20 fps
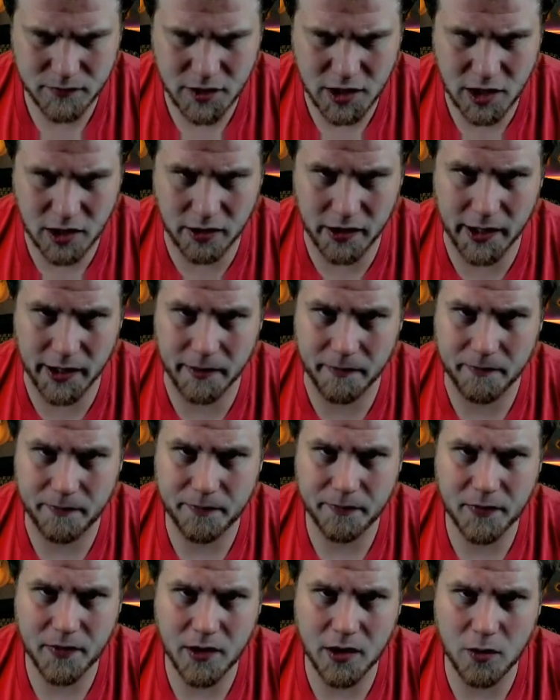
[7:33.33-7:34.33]
Alright.
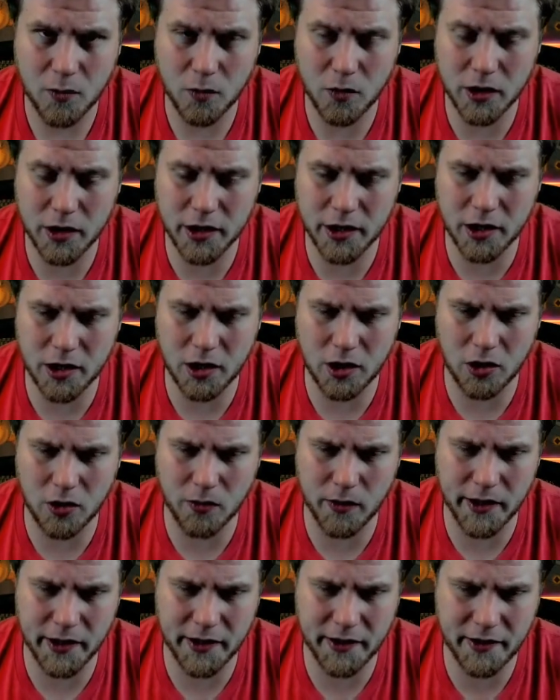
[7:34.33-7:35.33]
We're going to go
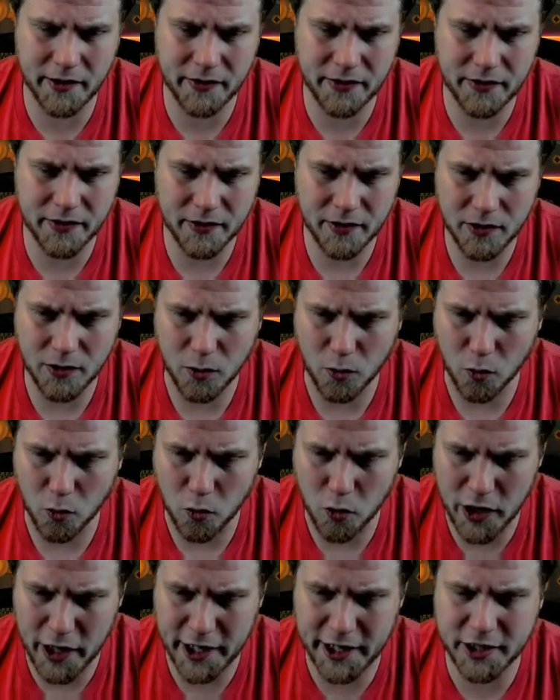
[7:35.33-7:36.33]
with
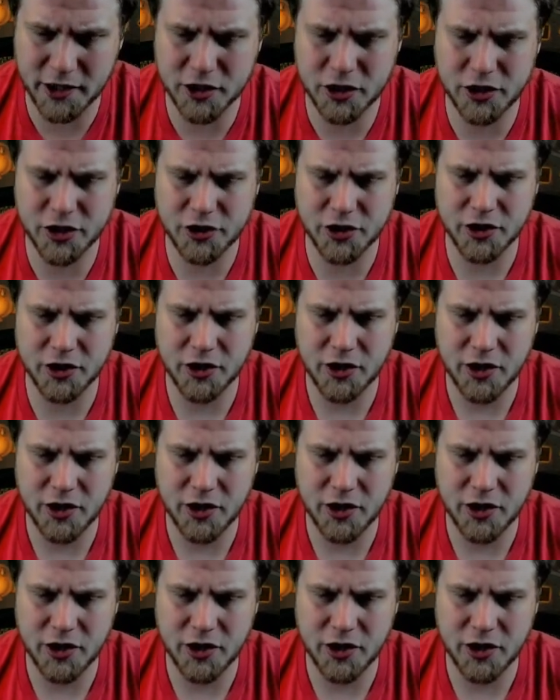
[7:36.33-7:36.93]
Witch